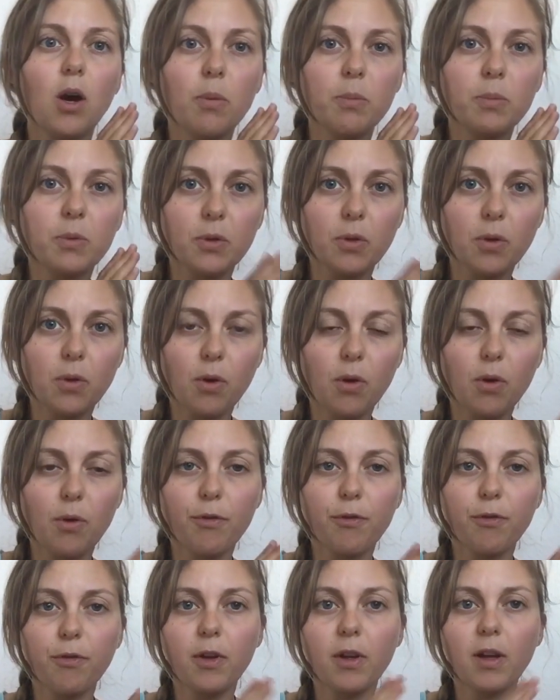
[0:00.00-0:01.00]

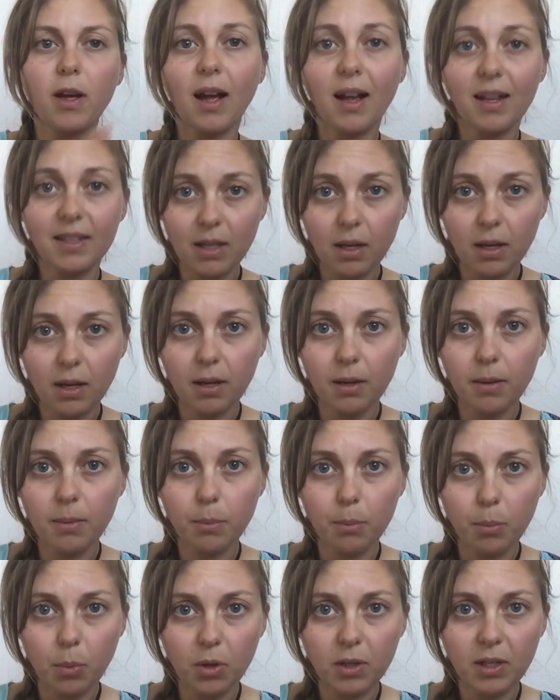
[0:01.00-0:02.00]
observe other
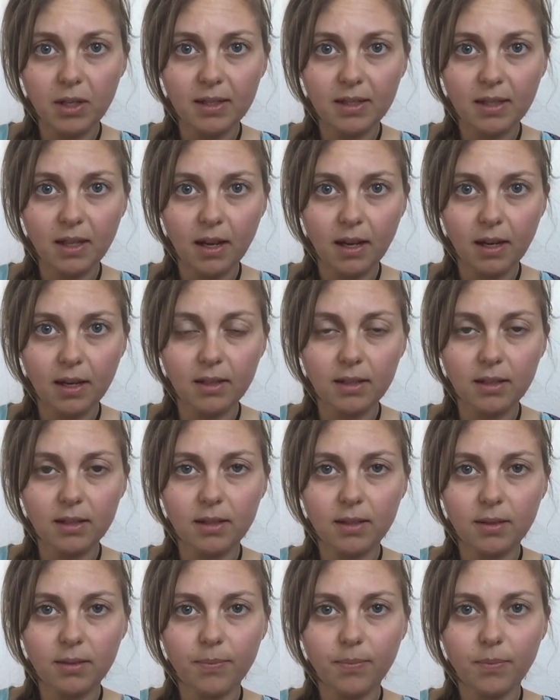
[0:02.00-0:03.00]
body
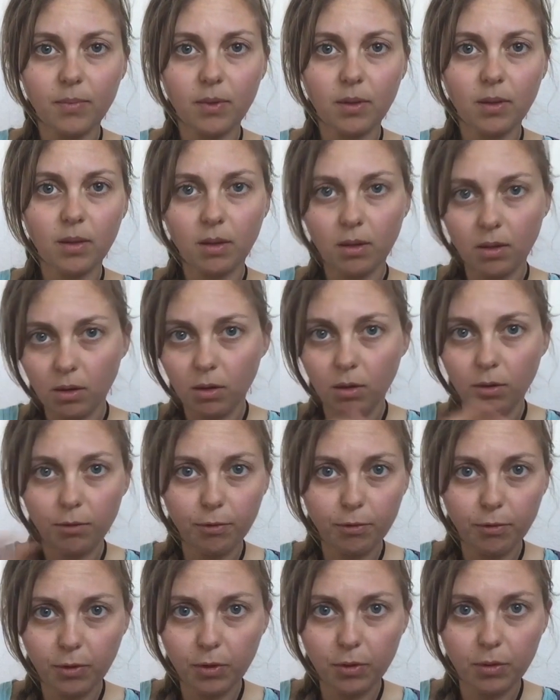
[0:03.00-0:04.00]
signs
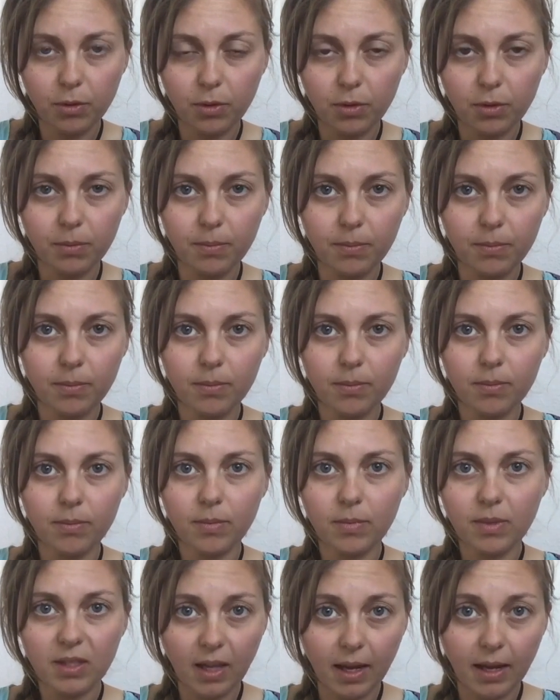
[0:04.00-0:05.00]
of your
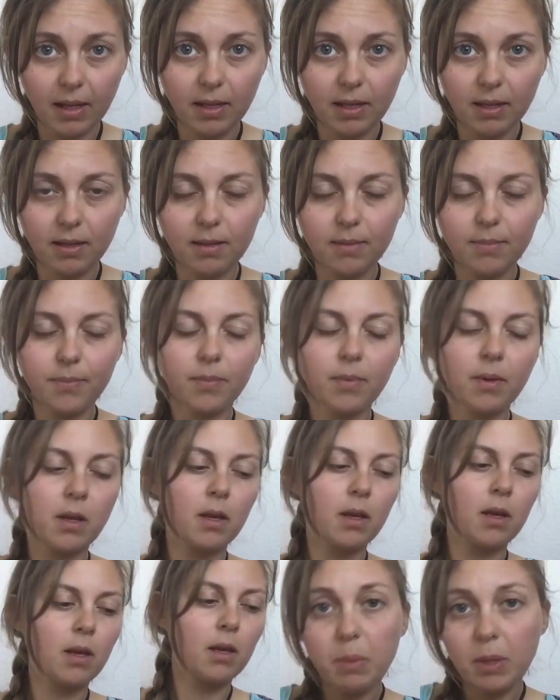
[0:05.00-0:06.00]
cycle.
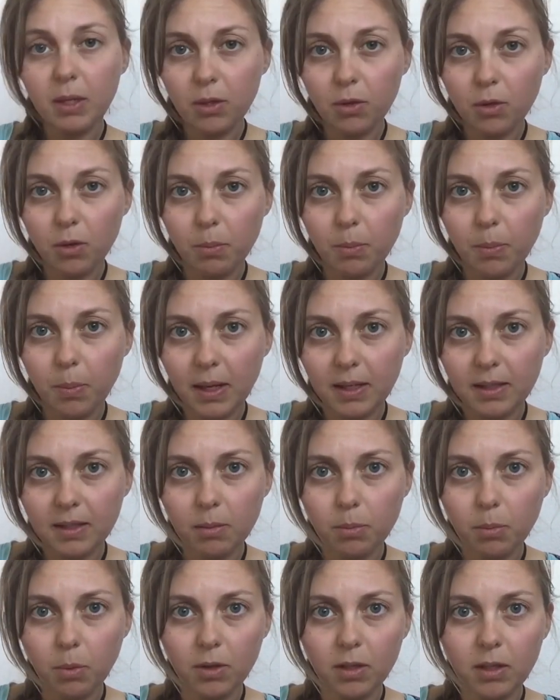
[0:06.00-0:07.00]
Maybe your
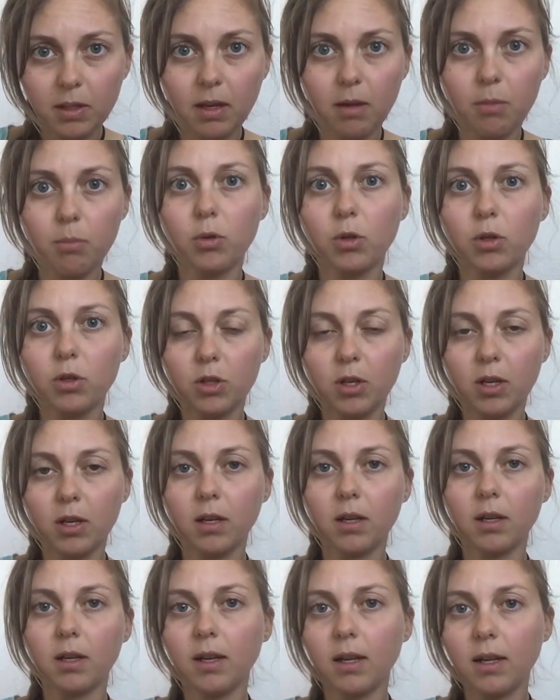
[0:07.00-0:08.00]
basal body temperature
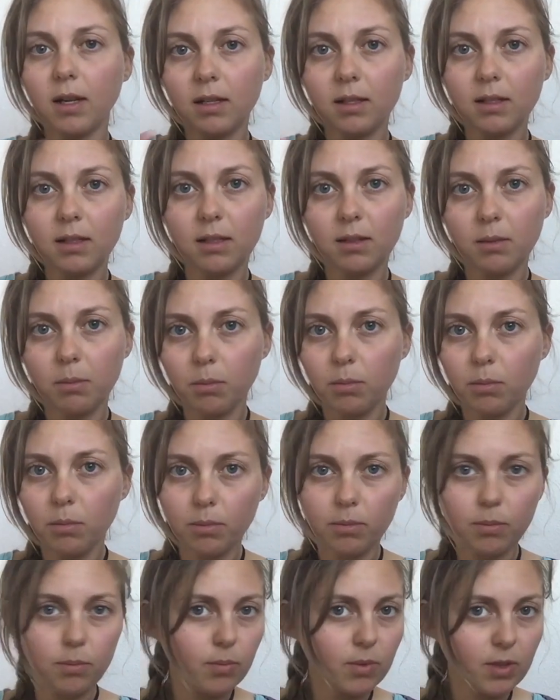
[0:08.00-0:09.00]
and
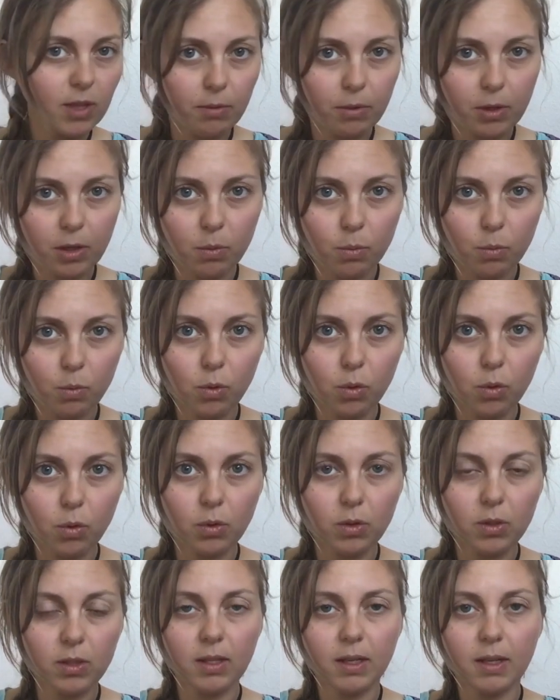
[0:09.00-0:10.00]
some cervical
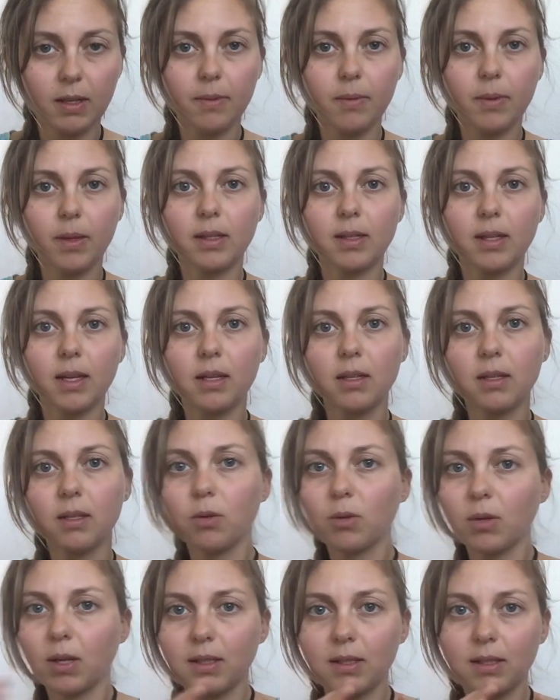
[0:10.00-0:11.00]
mucus, yeah? And then
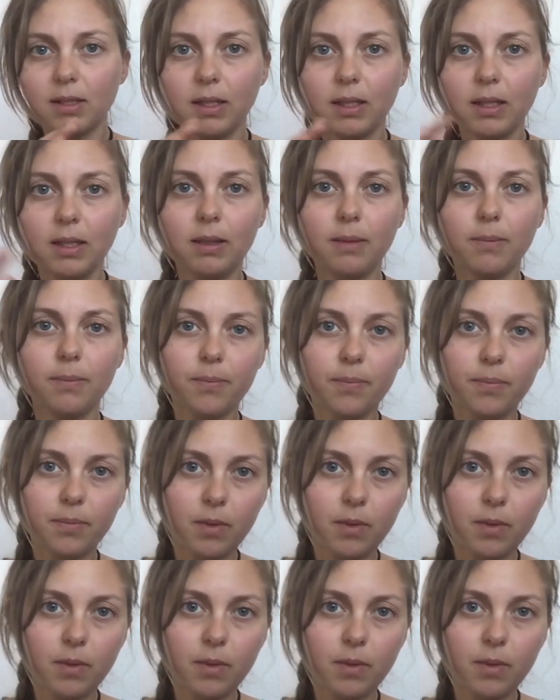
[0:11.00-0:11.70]
you can see,